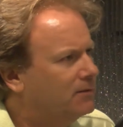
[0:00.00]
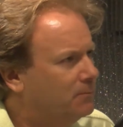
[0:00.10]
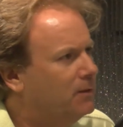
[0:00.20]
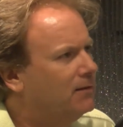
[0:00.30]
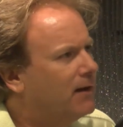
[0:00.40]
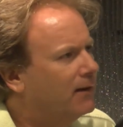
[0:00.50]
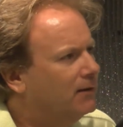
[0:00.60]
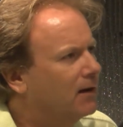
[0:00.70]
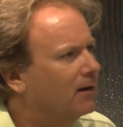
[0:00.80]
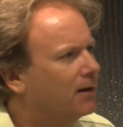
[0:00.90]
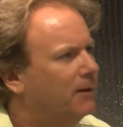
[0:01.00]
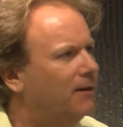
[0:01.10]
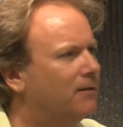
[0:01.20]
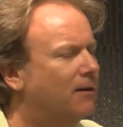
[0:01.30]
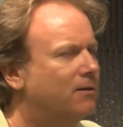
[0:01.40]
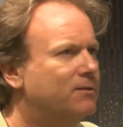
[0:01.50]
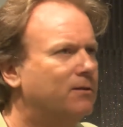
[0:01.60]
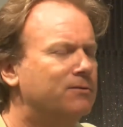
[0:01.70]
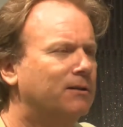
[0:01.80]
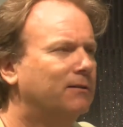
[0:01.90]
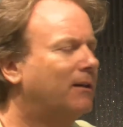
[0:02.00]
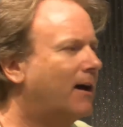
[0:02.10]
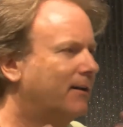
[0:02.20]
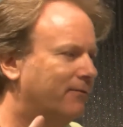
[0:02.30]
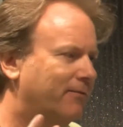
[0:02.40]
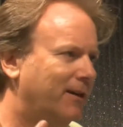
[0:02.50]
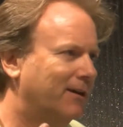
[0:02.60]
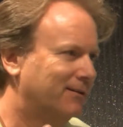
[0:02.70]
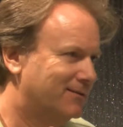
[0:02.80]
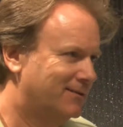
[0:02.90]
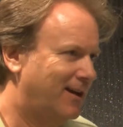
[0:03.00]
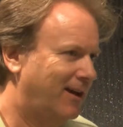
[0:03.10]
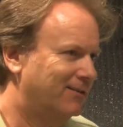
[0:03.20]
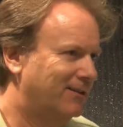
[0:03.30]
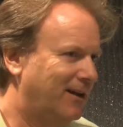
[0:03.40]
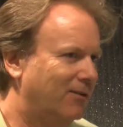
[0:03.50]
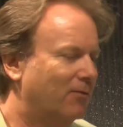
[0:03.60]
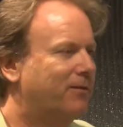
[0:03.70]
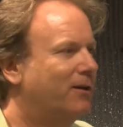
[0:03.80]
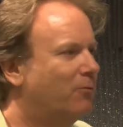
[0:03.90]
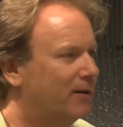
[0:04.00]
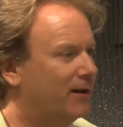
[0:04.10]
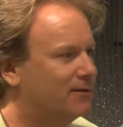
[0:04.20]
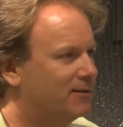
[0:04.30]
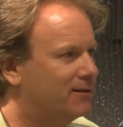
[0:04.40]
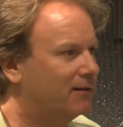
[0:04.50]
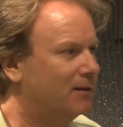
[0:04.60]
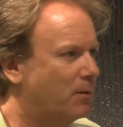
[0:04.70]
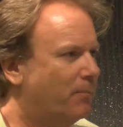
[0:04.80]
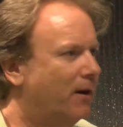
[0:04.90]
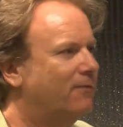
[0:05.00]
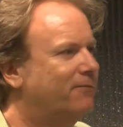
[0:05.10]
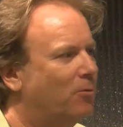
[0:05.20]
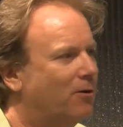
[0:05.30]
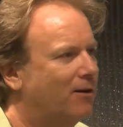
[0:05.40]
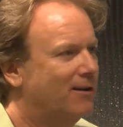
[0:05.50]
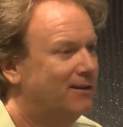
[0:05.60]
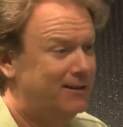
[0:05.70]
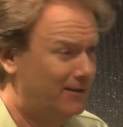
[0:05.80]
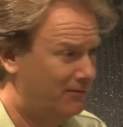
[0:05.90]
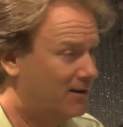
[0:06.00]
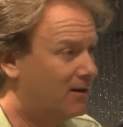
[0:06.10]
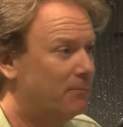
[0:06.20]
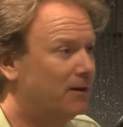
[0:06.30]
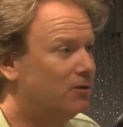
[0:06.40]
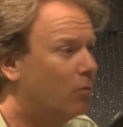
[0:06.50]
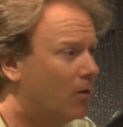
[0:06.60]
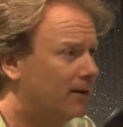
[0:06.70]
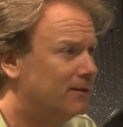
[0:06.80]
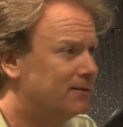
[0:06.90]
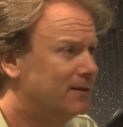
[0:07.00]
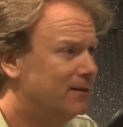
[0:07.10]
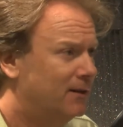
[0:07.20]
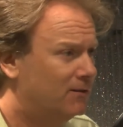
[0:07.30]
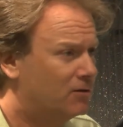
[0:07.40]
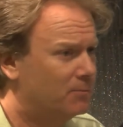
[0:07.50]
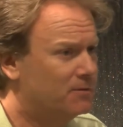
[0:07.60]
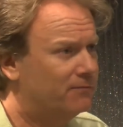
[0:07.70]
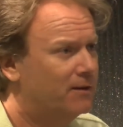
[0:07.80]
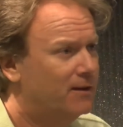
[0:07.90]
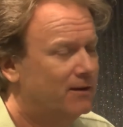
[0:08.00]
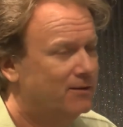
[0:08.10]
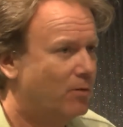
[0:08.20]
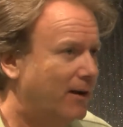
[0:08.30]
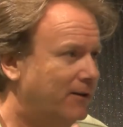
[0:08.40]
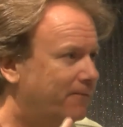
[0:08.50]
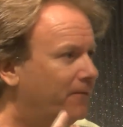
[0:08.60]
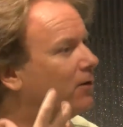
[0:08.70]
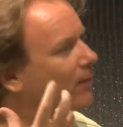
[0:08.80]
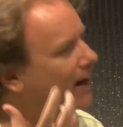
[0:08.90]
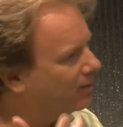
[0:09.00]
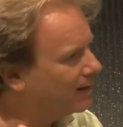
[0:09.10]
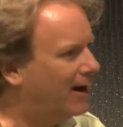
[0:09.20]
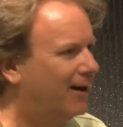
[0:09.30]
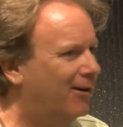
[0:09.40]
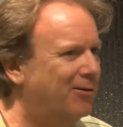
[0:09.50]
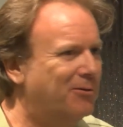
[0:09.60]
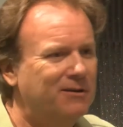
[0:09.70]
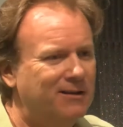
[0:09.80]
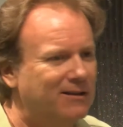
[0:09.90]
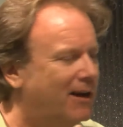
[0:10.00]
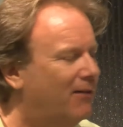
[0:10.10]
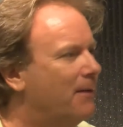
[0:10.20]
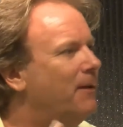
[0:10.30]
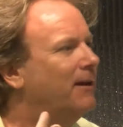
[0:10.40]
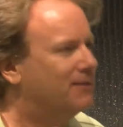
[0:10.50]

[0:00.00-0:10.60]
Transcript: to be that young? I mean, there's a lot of things that I don't think we're necessarily prepared for, even in our mid-20s, in terms of trying to figure out how I make